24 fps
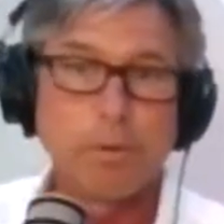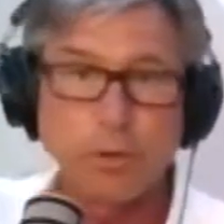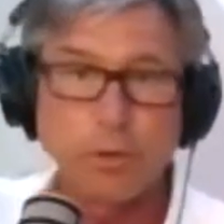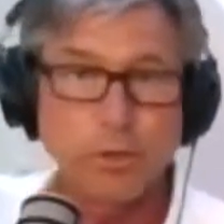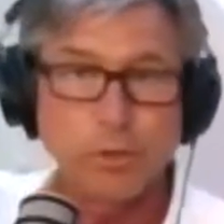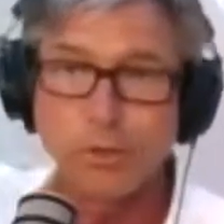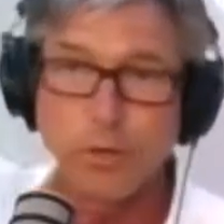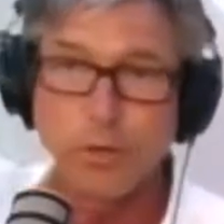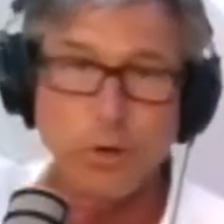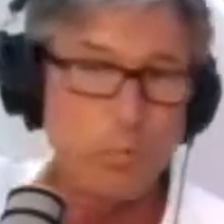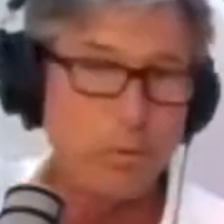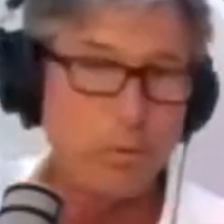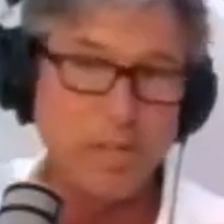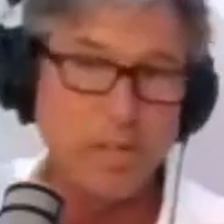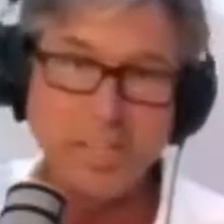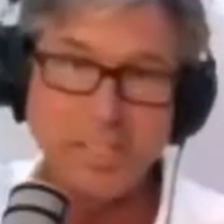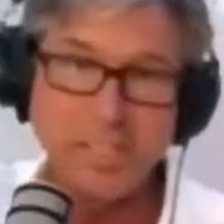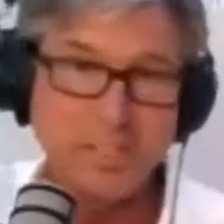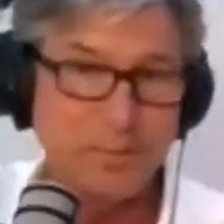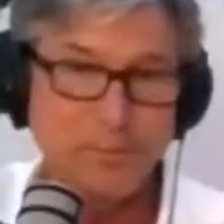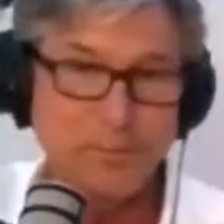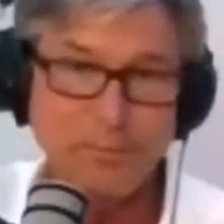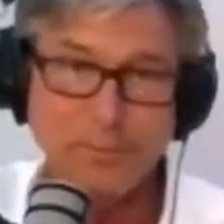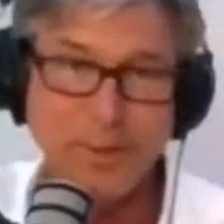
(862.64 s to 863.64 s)
There's nobody
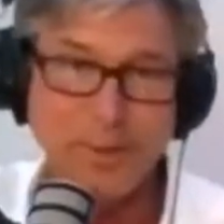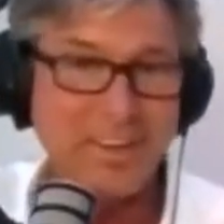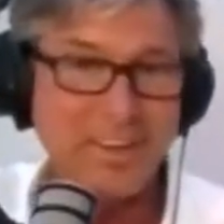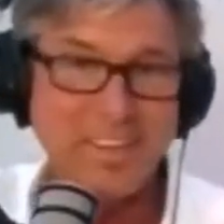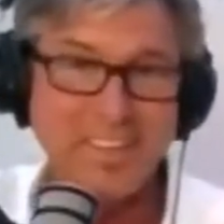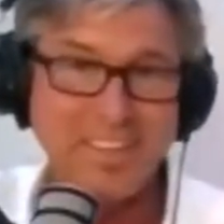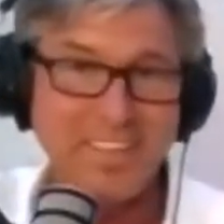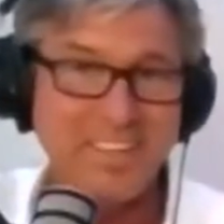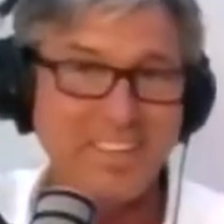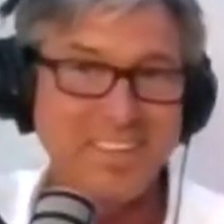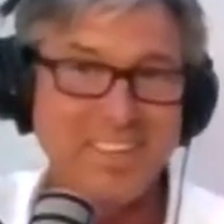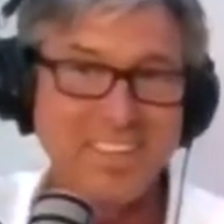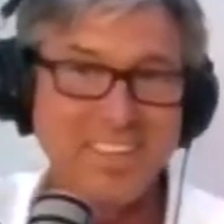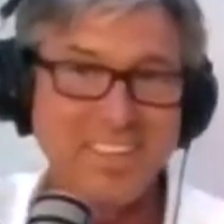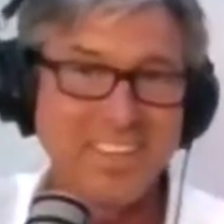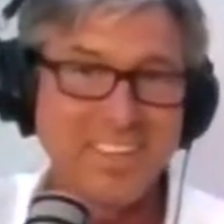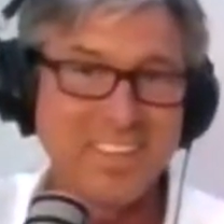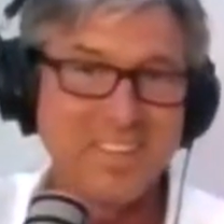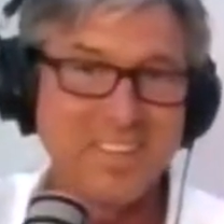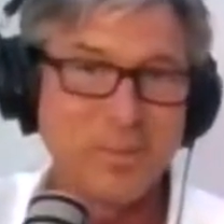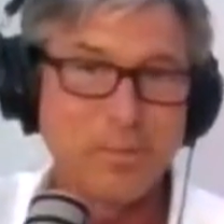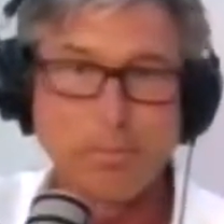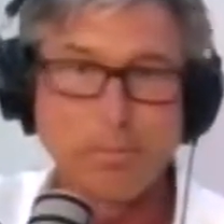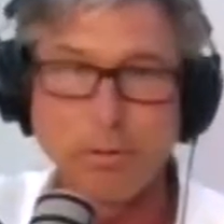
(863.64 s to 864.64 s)
defending
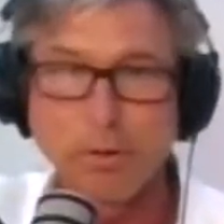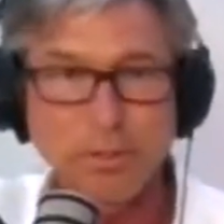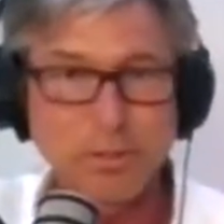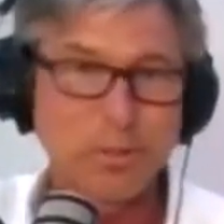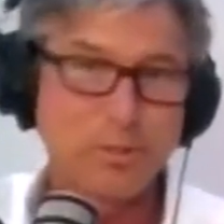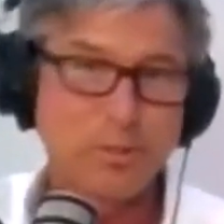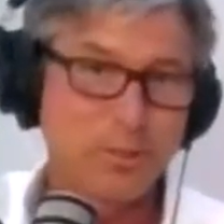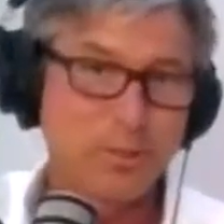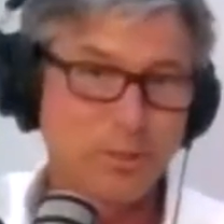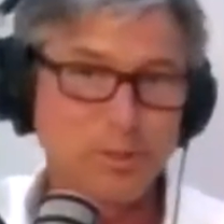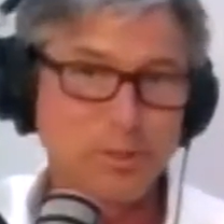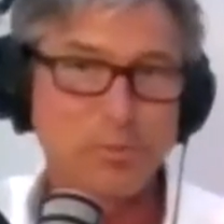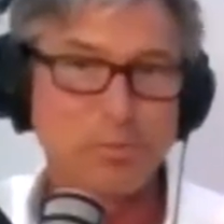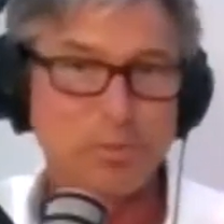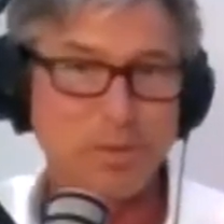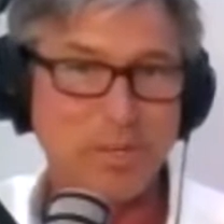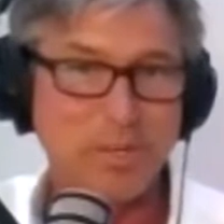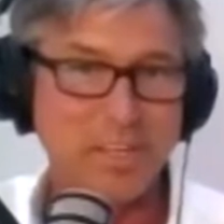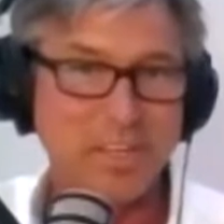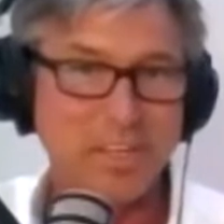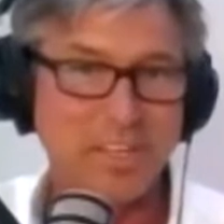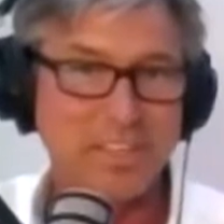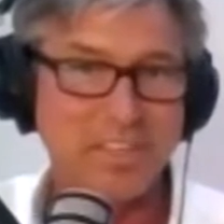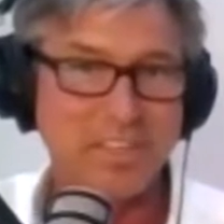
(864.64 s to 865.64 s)
the person who's
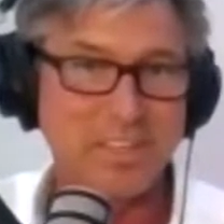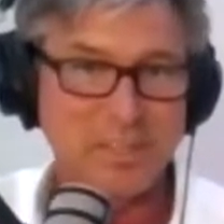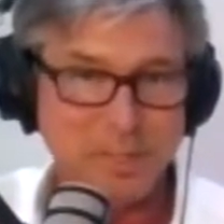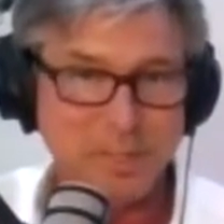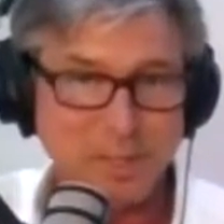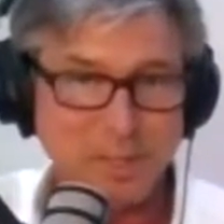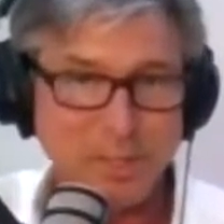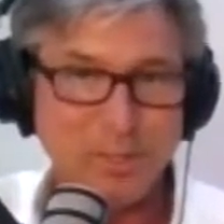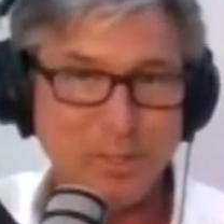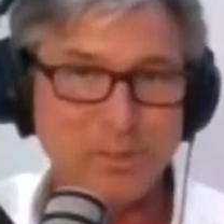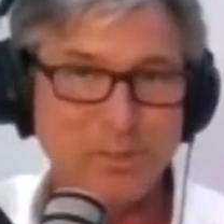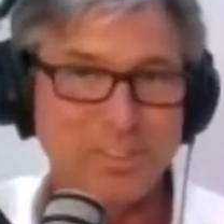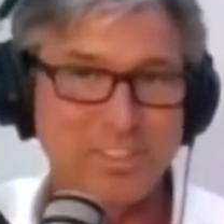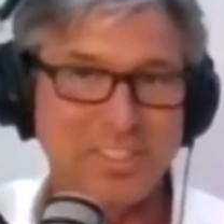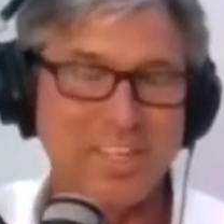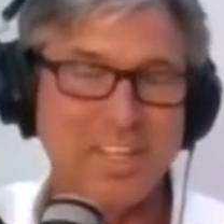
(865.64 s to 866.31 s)
being accused.